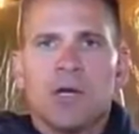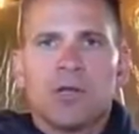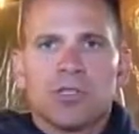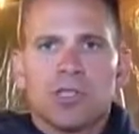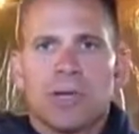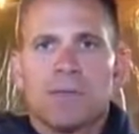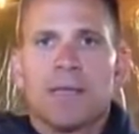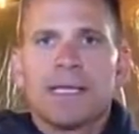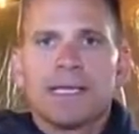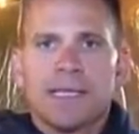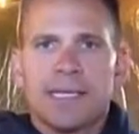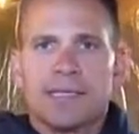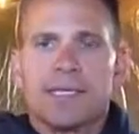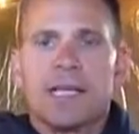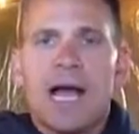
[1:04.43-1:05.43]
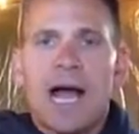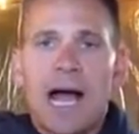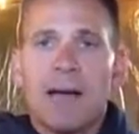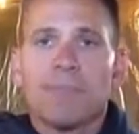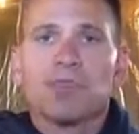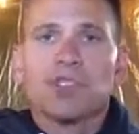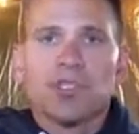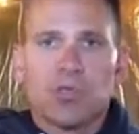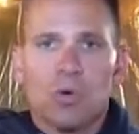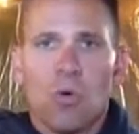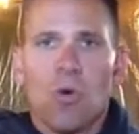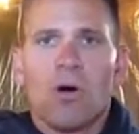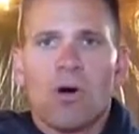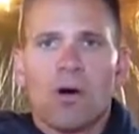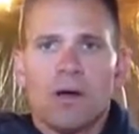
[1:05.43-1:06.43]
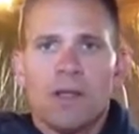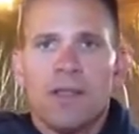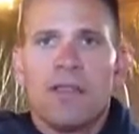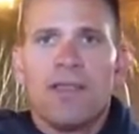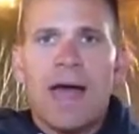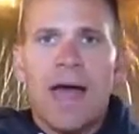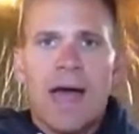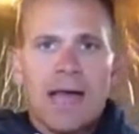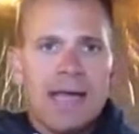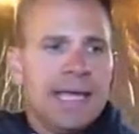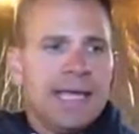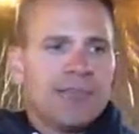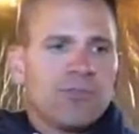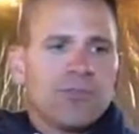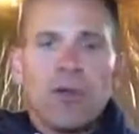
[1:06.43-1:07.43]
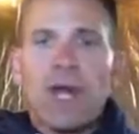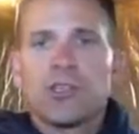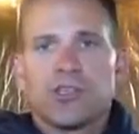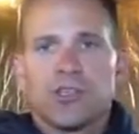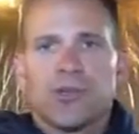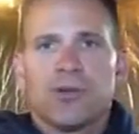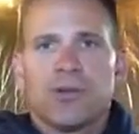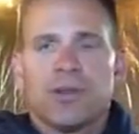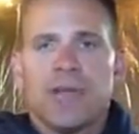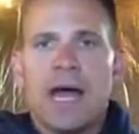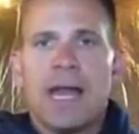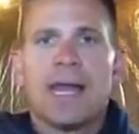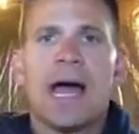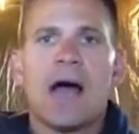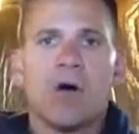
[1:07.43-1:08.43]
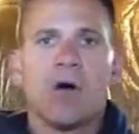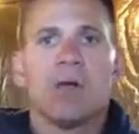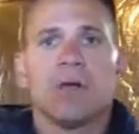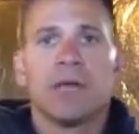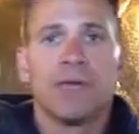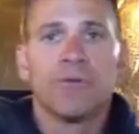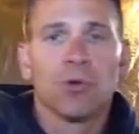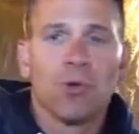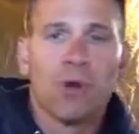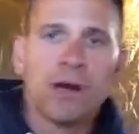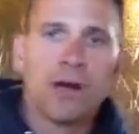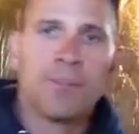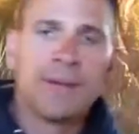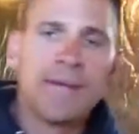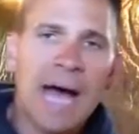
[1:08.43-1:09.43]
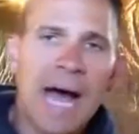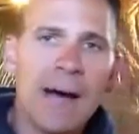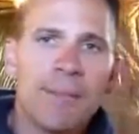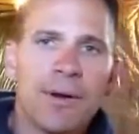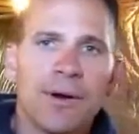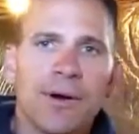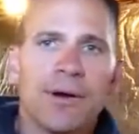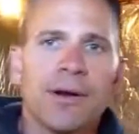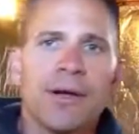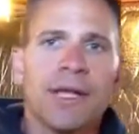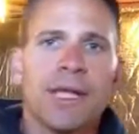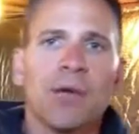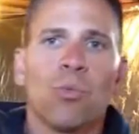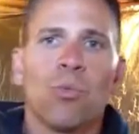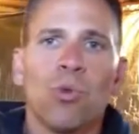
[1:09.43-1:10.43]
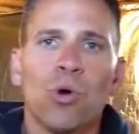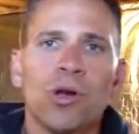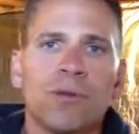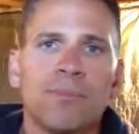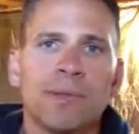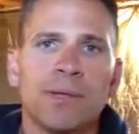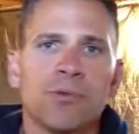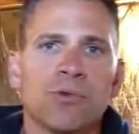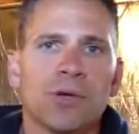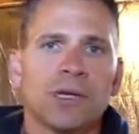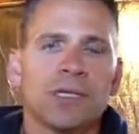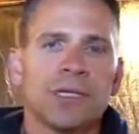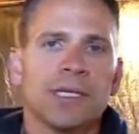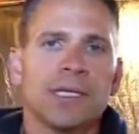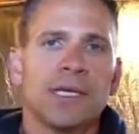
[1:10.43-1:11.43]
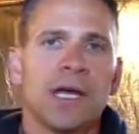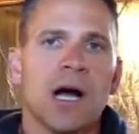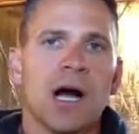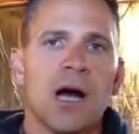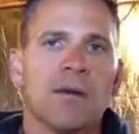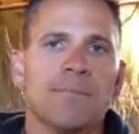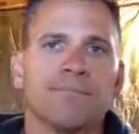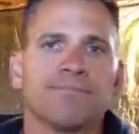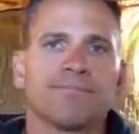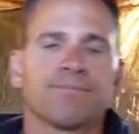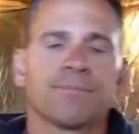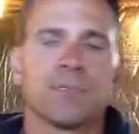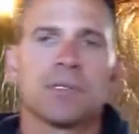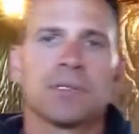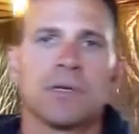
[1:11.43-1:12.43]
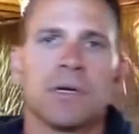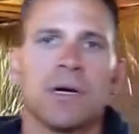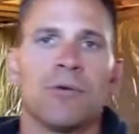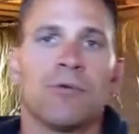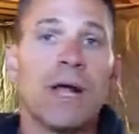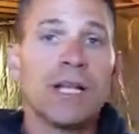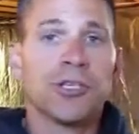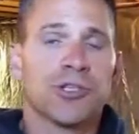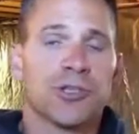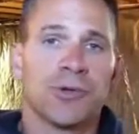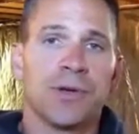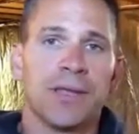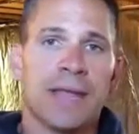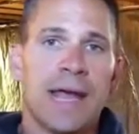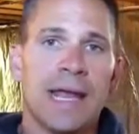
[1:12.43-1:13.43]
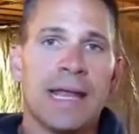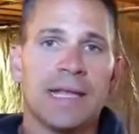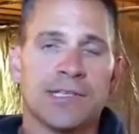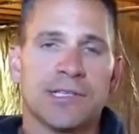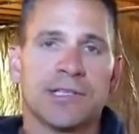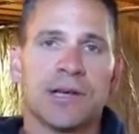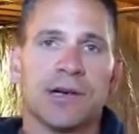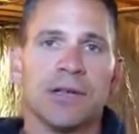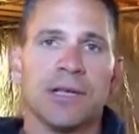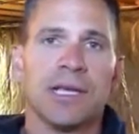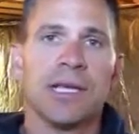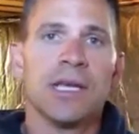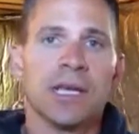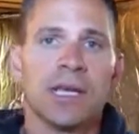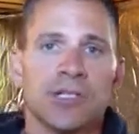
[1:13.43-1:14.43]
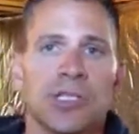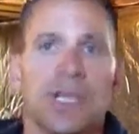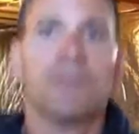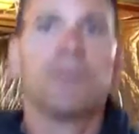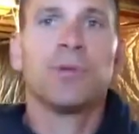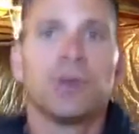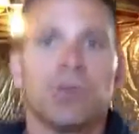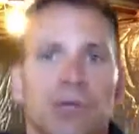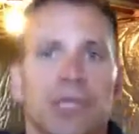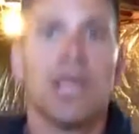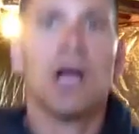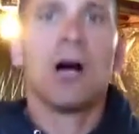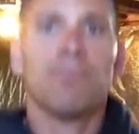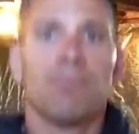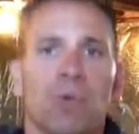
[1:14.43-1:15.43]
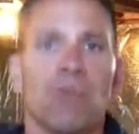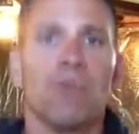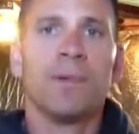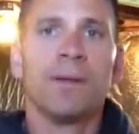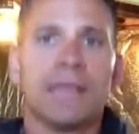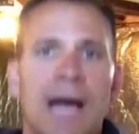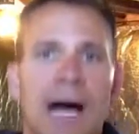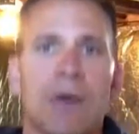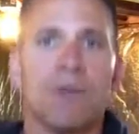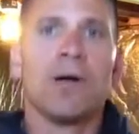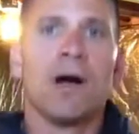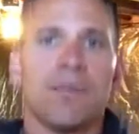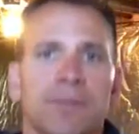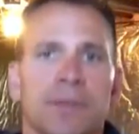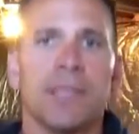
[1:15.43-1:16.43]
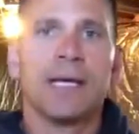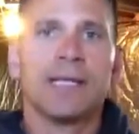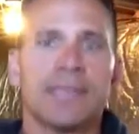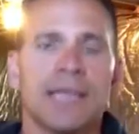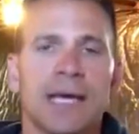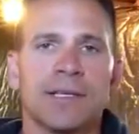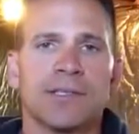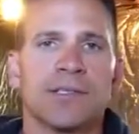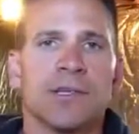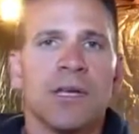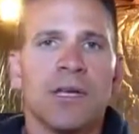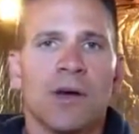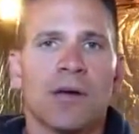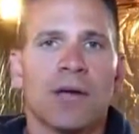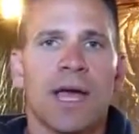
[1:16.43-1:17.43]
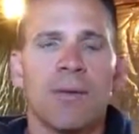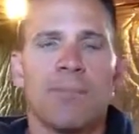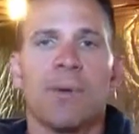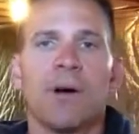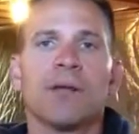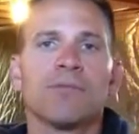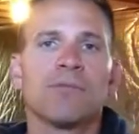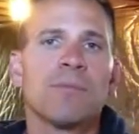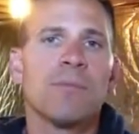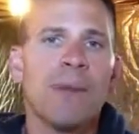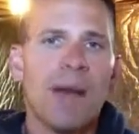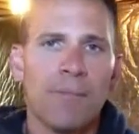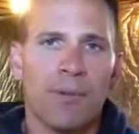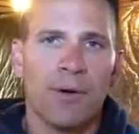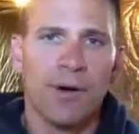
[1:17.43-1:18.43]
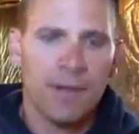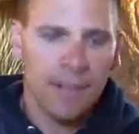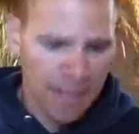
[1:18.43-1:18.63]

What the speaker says: or something like this, I'm sure that it's registering that. Now, if you're wearing a pedometer, it wouldn't be really registering that necessarily, because you'd have to be doing the up movement, down, up, and like this. Okay, but remember,